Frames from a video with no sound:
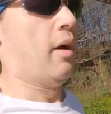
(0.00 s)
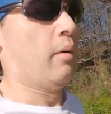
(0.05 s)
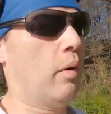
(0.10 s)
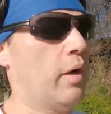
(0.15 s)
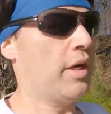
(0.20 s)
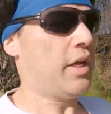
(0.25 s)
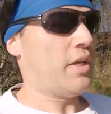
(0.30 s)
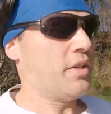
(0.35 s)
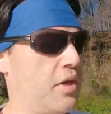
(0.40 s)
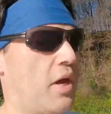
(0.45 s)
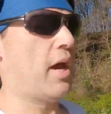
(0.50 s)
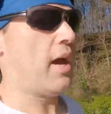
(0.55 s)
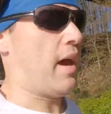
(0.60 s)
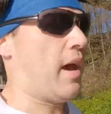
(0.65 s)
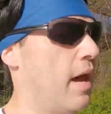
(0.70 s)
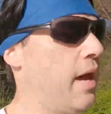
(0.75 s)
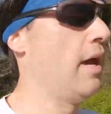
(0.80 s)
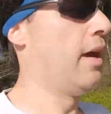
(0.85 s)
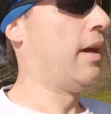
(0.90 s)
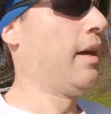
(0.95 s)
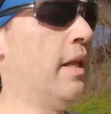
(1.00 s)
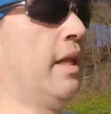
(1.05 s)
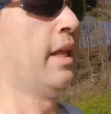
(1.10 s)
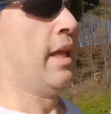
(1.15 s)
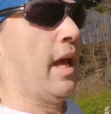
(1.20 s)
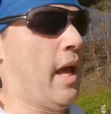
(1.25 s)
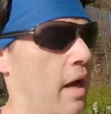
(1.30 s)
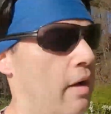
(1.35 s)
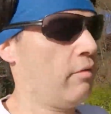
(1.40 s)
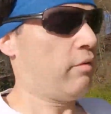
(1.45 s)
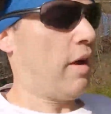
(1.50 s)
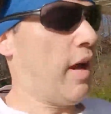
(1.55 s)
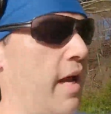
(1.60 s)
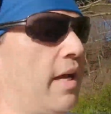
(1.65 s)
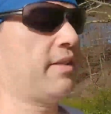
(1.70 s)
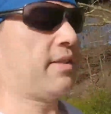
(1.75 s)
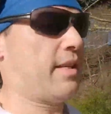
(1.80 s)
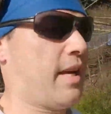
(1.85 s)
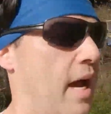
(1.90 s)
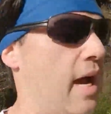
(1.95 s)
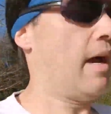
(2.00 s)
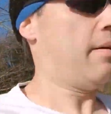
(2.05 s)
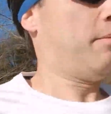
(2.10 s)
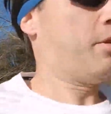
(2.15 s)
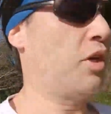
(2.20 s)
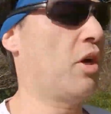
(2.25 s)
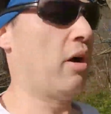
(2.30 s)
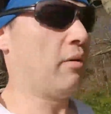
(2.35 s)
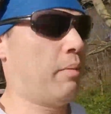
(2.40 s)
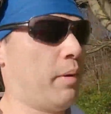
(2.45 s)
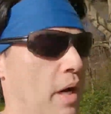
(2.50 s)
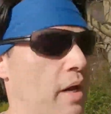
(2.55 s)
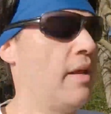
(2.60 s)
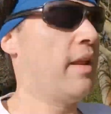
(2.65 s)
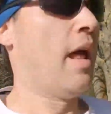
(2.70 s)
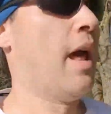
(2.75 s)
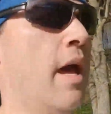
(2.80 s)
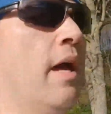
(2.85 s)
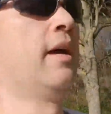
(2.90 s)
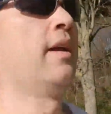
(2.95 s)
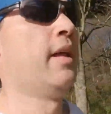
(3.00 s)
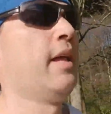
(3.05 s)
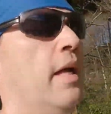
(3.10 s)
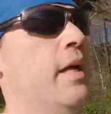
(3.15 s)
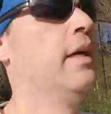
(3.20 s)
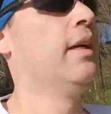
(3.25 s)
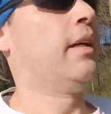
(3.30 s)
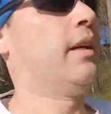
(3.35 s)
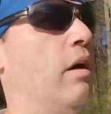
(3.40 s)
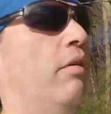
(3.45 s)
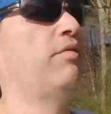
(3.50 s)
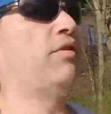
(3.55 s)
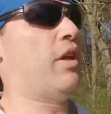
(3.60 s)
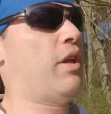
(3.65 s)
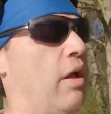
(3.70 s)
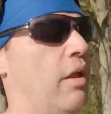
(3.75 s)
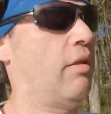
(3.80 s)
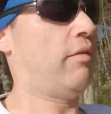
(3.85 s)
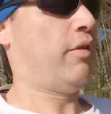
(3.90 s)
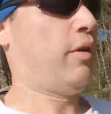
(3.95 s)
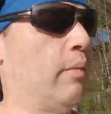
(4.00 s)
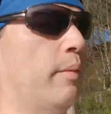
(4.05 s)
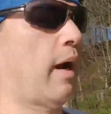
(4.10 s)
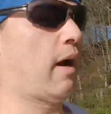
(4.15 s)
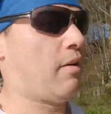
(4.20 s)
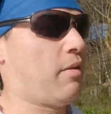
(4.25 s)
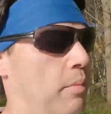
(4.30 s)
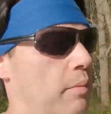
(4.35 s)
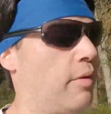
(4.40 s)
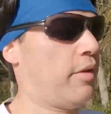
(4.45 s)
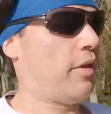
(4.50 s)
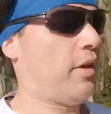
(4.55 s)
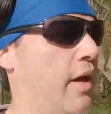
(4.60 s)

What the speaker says: One is a race time, so I put in, obviously not the full marathon, but